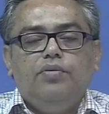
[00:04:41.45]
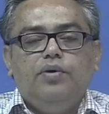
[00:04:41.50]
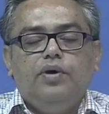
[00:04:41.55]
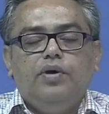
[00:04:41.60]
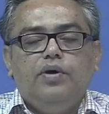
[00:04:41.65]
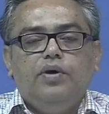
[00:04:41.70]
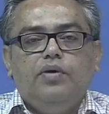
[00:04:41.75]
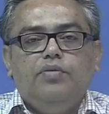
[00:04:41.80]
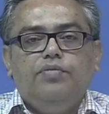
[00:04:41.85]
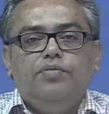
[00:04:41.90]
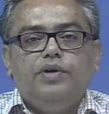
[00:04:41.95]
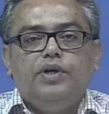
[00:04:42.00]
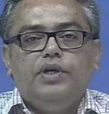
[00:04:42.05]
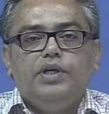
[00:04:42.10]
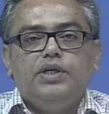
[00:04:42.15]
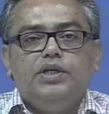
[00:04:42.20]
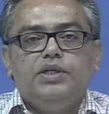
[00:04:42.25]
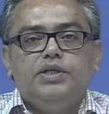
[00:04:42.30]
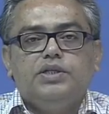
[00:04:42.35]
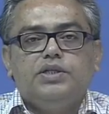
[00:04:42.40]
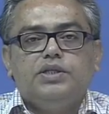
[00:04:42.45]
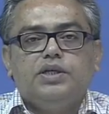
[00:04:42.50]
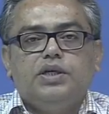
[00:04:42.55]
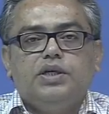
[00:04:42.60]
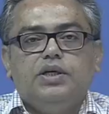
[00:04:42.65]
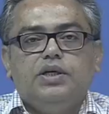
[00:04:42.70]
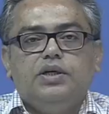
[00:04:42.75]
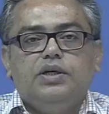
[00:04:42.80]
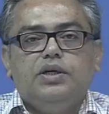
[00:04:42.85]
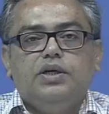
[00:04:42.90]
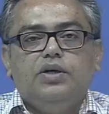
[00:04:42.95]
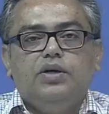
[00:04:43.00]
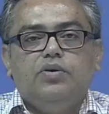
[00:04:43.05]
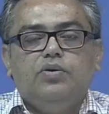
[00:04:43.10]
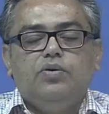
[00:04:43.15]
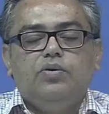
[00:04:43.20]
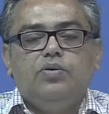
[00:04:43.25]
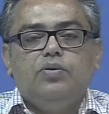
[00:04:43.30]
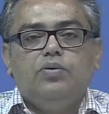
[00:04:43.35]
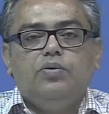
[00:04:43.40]
if it is uh, you
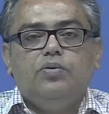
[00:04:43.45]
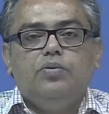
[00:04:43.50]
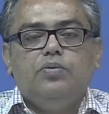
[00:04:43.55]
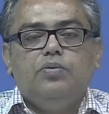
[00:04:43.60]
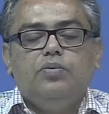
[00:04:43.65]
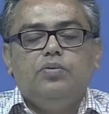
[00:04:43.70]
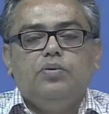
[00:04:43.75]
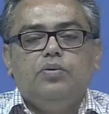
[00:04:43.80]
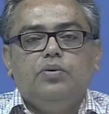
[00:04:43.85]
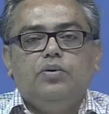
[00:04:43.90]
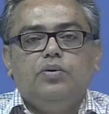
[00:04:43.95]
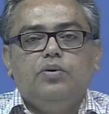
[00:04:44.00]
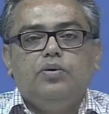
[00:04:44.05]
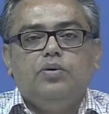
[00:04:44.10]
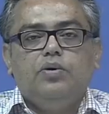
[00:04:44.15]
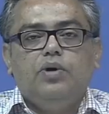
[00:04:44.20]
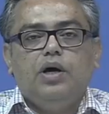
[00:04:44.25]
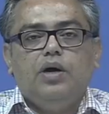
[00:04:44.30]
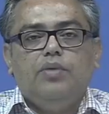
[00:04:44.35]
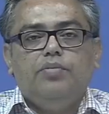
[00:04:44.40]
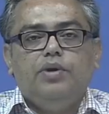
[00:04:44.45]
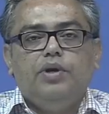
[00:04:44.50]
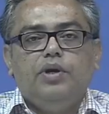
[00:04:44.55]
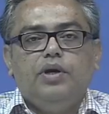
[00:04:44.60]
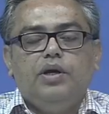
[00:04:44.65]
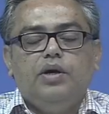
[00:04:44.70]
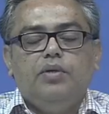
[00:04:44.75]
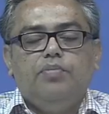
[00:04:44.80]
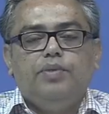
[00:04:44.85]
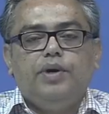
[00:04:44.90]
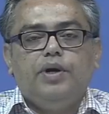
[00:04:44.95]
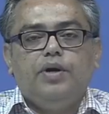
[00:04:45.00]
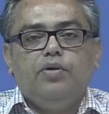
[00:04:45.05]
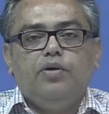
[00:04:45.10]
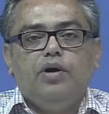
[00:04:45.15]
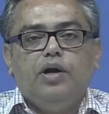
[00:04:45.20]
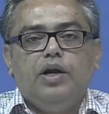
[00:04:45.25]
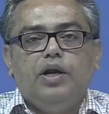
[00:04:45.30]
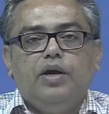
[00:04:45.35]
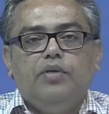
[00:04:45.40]
know uh, I mean a
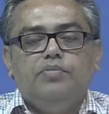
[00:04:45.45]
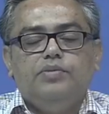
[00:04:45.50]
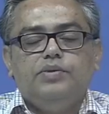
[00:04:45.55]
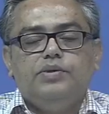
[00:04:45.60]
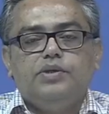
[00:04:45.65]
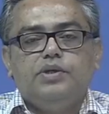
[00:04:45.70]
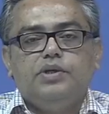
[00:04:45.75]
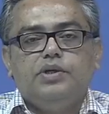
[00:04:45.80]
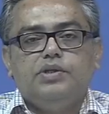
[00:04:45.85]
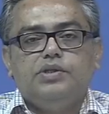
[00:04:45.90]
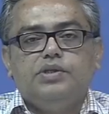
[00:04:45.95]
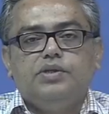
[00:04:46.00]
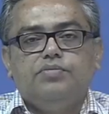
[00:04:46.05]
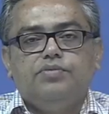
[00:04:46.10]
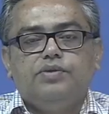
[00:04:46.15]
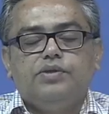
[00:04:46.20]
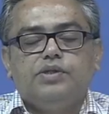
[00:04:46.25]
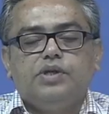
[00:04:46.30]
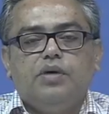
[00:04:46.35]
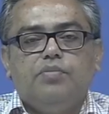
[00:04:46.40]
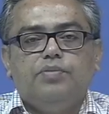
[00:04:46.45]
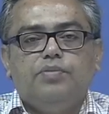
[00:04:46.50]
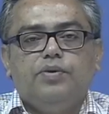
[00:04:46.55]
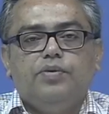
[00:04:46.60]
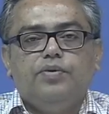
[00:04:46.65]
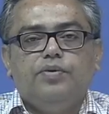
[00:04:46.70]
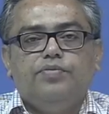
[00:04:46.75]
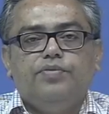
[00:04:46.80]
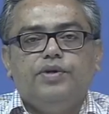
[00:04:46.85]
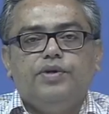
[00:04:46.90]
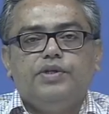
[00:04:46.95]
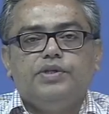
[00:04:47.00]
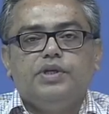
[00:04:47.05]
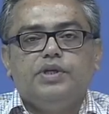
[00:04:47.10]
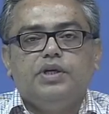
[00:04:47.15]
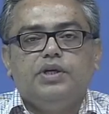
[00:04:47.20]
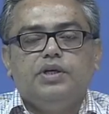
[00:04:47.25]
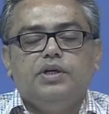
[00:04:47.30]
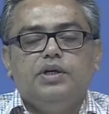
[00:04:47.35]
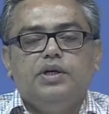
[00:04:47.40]
particular name say, say, for example, if it is
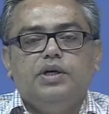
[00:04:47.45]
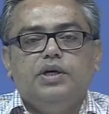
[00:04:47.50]
a